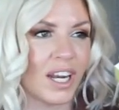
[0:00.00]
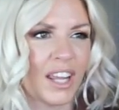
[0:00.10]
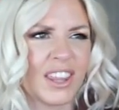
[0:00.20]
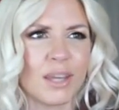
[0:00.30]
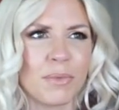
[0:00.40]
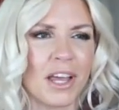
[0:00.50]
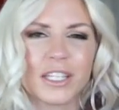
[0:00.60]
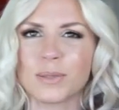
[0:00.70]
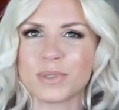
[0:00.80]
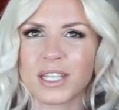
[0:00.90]
I think my
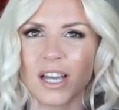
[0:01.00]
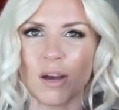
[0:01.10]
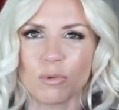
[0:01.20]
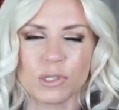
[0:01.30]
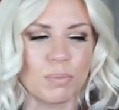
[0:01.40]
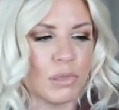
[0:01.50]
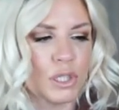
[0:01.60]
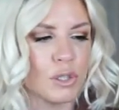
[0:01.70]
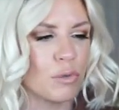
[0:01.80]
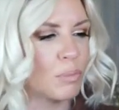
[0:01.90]
husband's I got was
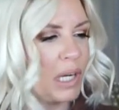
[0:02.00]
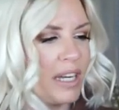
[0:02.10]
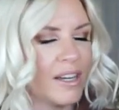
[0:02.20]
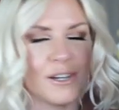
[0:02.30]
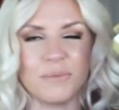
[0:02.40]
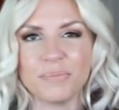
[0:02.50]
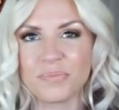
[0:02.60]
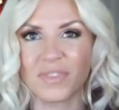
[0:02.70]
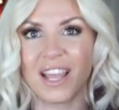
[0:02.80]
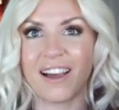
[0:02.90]
blue, but um,
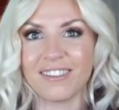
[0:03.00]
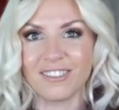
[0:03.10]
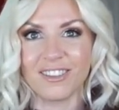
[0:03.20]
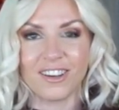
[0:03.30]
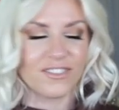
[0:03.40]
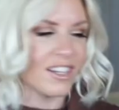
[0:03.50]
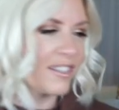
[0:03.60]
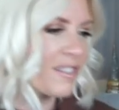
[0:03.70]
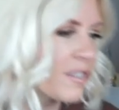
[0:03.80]
yeah, love this.